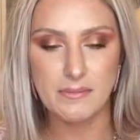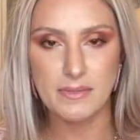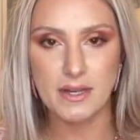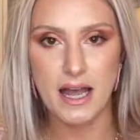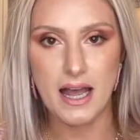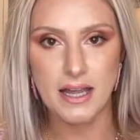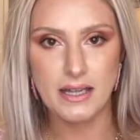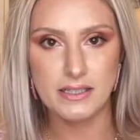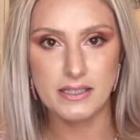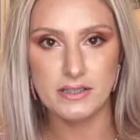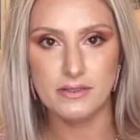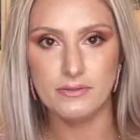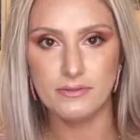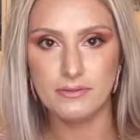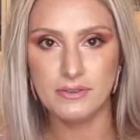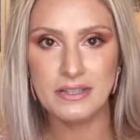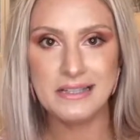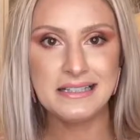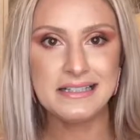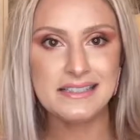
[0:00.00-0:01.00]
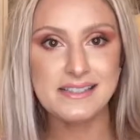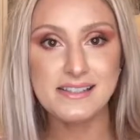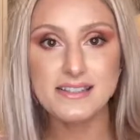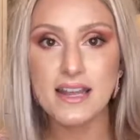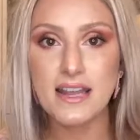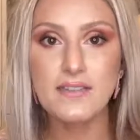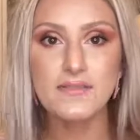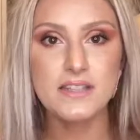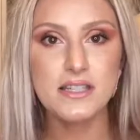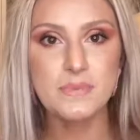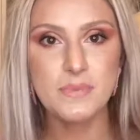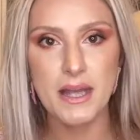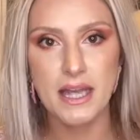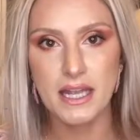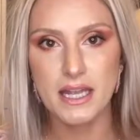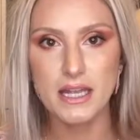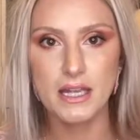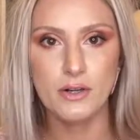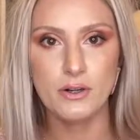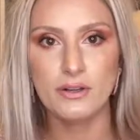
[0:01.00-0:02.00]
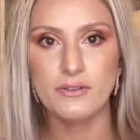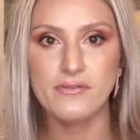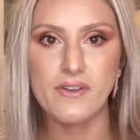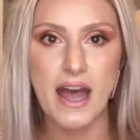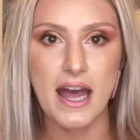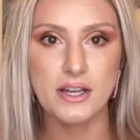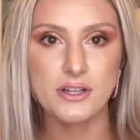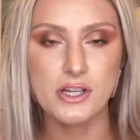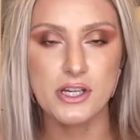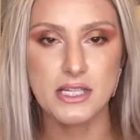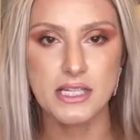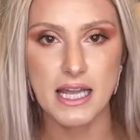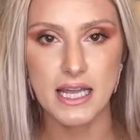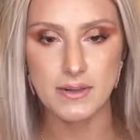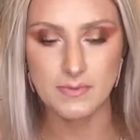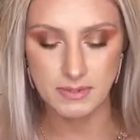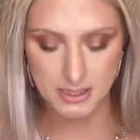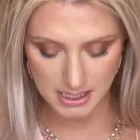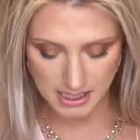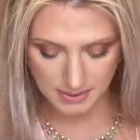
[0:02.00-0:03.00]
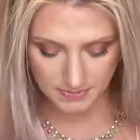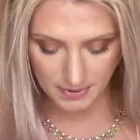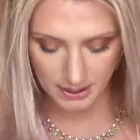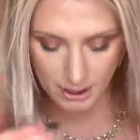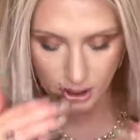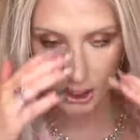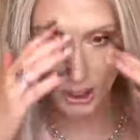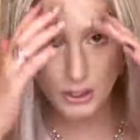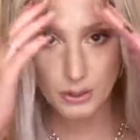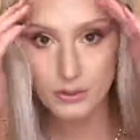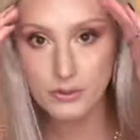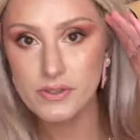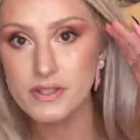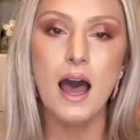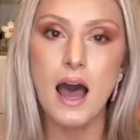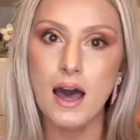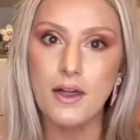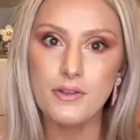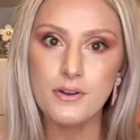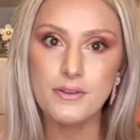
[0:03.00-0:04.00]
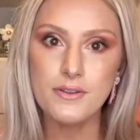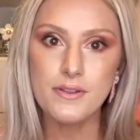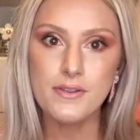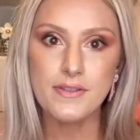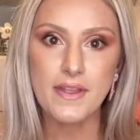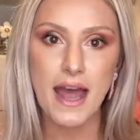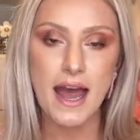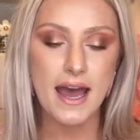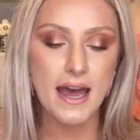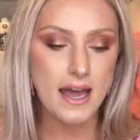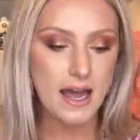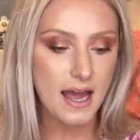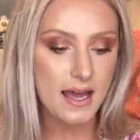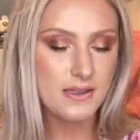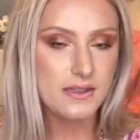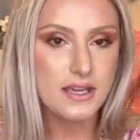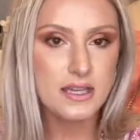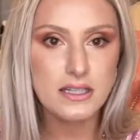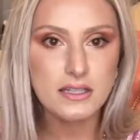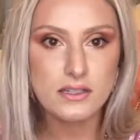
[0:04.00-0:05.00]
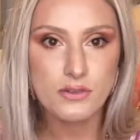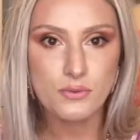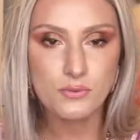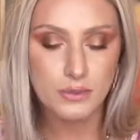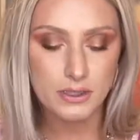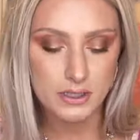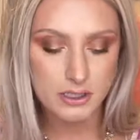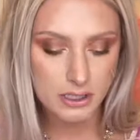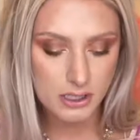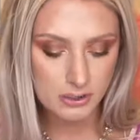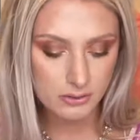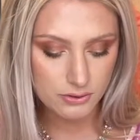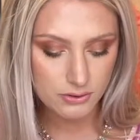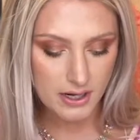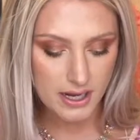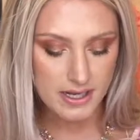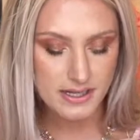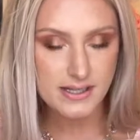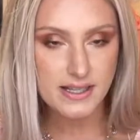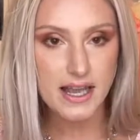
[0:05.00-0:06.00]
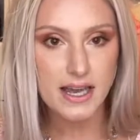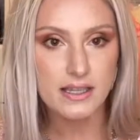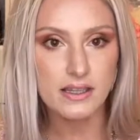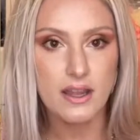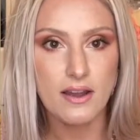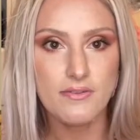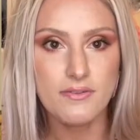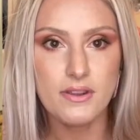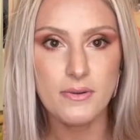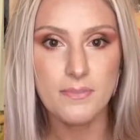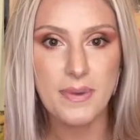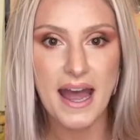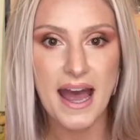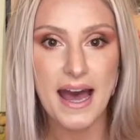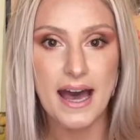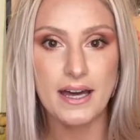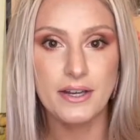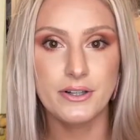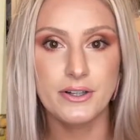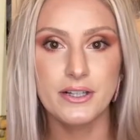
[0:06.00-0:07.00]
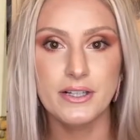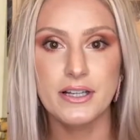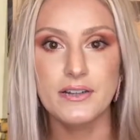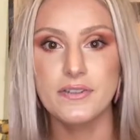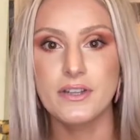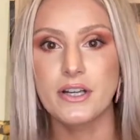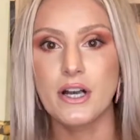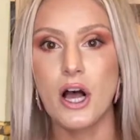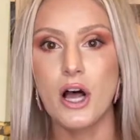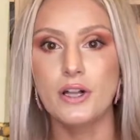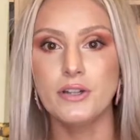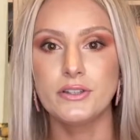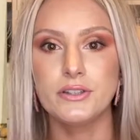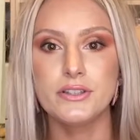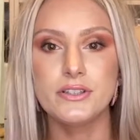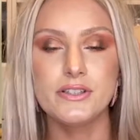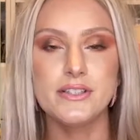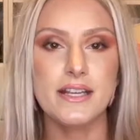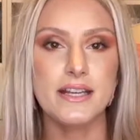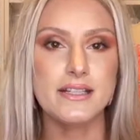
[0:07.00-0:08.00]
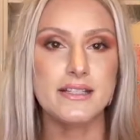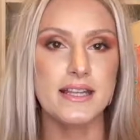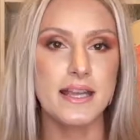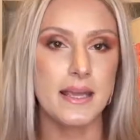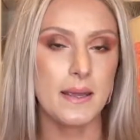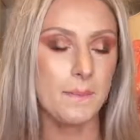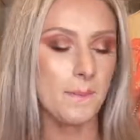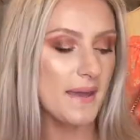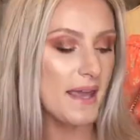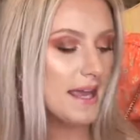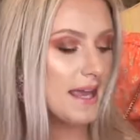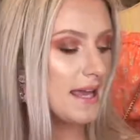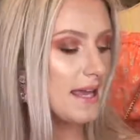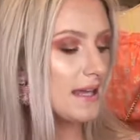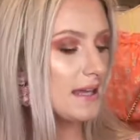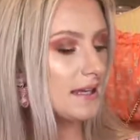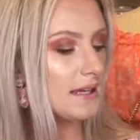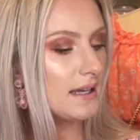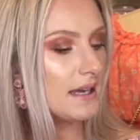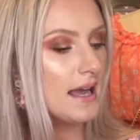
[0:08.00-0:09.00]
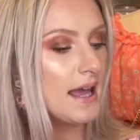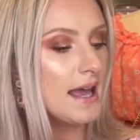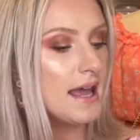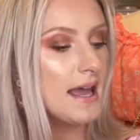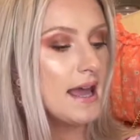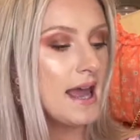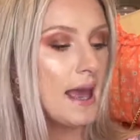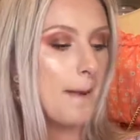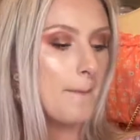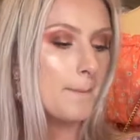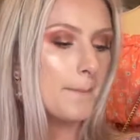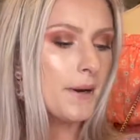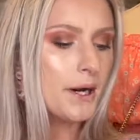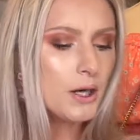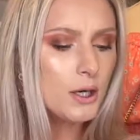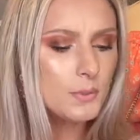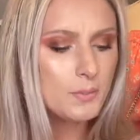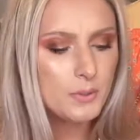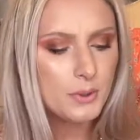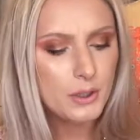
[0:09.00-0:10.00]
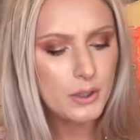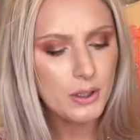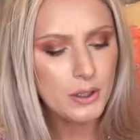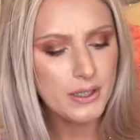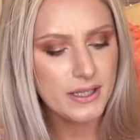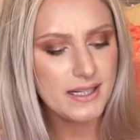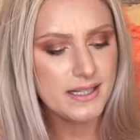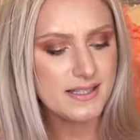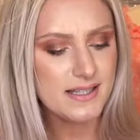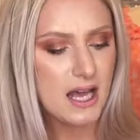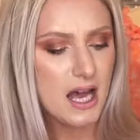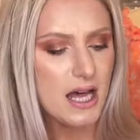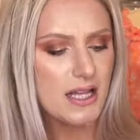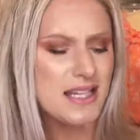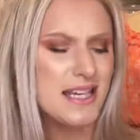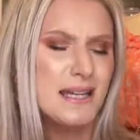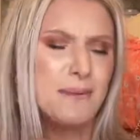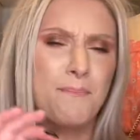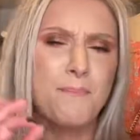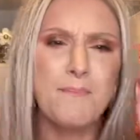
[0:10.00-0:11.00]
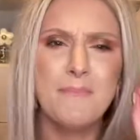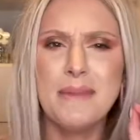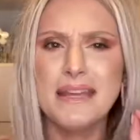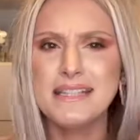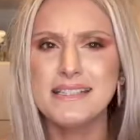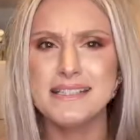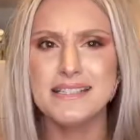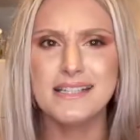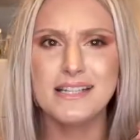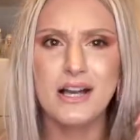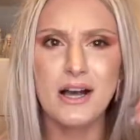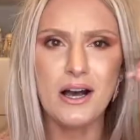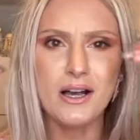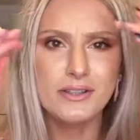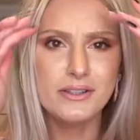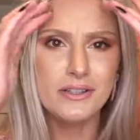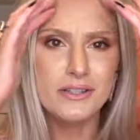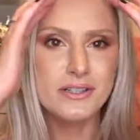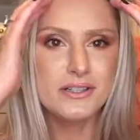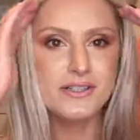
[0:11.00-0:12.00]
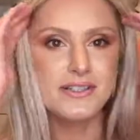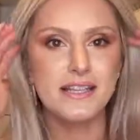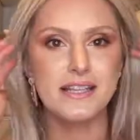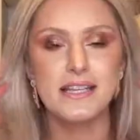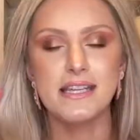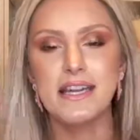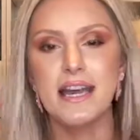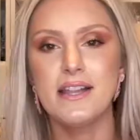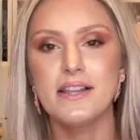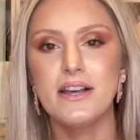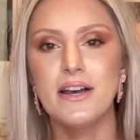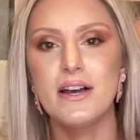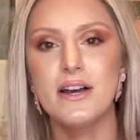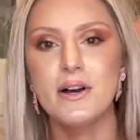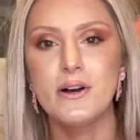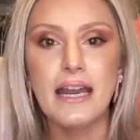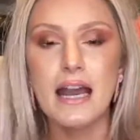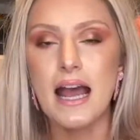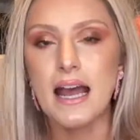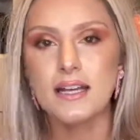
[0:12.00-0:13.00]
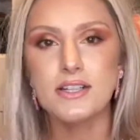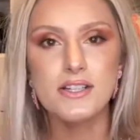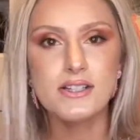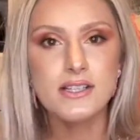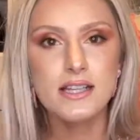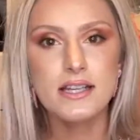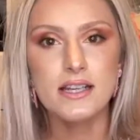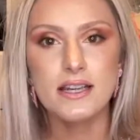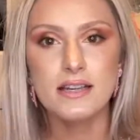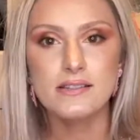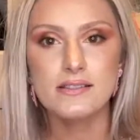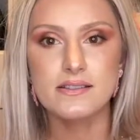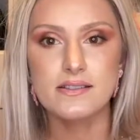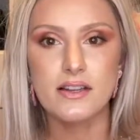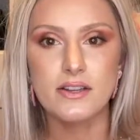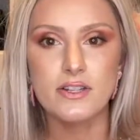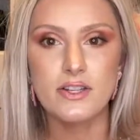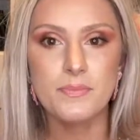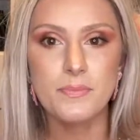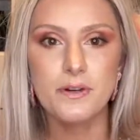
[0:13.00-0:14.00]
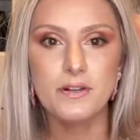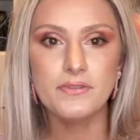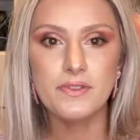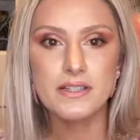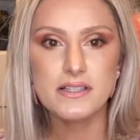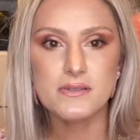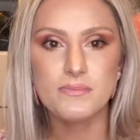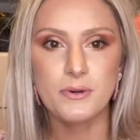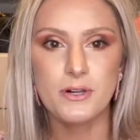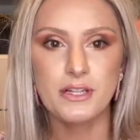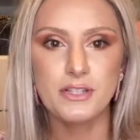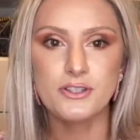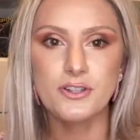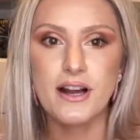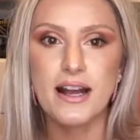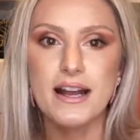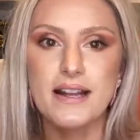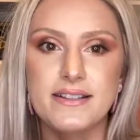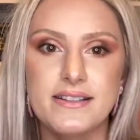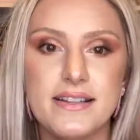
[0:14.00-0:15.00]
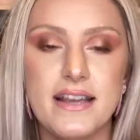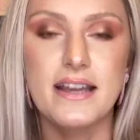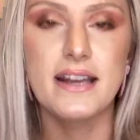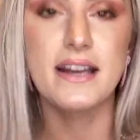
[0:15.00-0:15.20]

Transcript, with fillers: kind of safety pin or fashion tape to keep it closed. Other than that, I think it's a really cute dress. I love the pattern and the colors. It's like pink and purple and it's got like minty colors and yellow. I just think it's such a perfect spring dress and